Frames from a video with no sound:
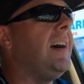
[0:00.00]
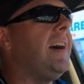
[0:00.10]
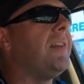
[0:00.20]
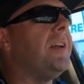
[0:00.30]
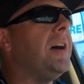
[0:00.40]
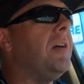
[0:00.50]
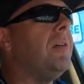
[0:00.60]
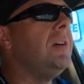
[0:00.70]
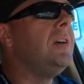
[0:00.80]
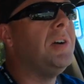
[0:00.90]
I don't know.
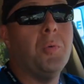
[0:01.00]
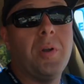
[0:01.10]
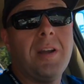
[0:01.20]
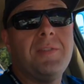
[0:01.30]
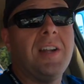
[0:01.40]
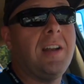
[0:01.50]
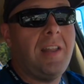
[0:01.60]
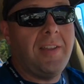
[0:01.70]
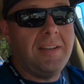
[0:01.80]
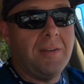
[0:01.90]
Would I have done
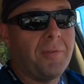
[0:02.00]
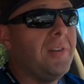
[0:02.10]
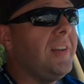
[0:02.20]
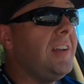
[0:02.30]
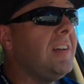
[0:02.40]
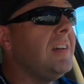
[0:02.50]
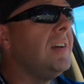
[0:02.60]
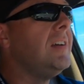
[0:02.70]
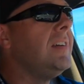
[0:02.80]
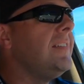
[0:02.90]
anything differently?
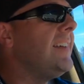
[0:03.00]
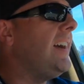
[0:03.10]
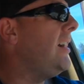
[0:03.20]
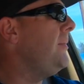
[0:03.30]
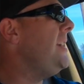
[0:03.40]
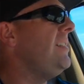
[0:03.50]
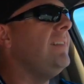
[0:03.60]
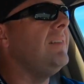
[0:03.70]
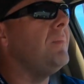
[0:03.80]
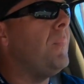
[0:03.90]
I
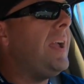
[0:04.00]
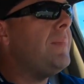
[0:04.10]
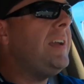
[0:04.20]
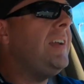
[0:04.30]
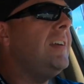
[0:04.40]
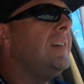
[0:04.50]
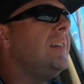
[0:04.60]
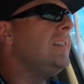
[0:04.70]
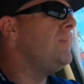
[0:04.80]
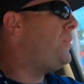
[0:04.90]
mean, maybe,
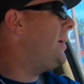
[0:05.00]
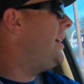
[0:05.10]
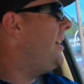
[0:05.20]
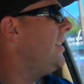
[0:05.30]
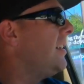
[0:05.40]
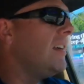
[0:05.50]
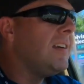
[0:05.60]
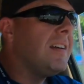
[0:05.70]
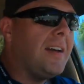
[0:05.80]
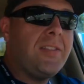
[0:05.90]
but
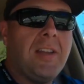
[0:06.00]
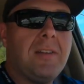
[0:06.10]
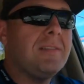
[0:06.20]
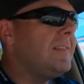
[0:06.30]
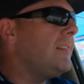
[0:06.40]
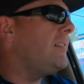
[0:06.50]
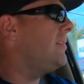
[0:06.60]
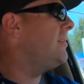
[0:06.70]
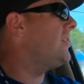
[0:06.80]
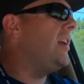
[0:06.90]
I think
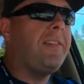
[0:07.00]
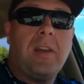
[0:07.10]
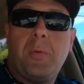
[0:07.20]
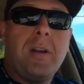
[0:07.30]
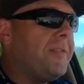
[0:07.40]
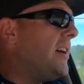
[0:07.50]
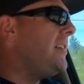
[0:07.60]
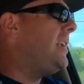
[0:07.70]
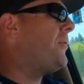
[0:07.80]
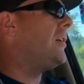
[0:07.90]
things I would have
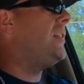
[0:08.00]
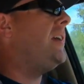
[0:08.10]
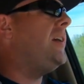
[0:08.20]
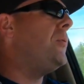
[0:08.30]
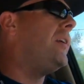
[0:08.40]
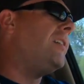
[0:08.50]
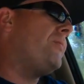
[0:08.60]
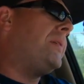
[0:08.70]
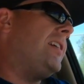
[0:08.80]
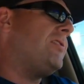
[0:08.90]
done differently would
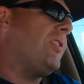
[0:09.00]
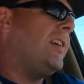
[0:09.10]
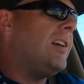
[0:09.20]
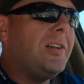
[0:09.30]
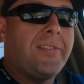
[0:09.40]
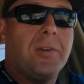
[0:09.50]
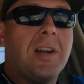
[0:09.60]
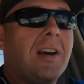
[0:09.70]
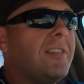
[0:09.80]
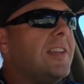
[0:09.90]
have potentially also
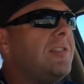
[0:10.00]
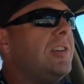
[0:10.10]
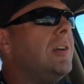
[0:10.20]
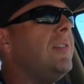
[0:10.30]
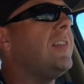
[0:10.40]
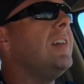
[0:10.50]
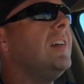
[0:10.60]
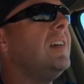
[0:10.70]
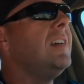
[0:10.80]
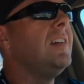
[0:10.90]
caused issues.
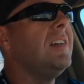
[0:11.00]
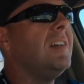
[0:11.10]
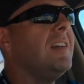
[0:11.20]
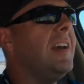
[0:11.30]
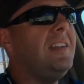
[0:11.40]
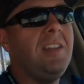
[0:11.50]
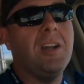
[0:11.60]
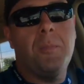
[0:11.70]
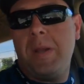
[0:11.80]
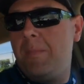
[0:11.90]
And, you
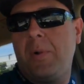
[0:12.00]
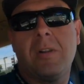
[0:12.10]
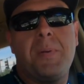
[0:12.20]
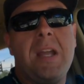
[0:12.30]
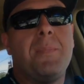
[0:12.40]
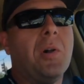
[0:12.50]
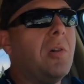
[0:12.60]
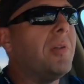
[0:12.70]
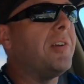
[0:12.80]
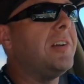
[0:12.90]
know, people are
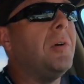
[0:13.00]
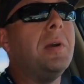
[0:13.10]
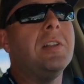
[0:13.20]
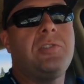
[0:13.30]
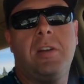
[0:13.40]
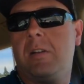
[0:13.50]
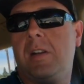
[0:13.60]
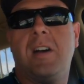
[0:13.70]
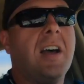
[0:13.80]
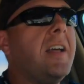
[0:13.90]
people, whether you're in a wheelchair or
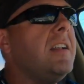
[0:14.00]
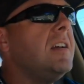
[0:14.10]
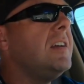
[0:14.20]
not.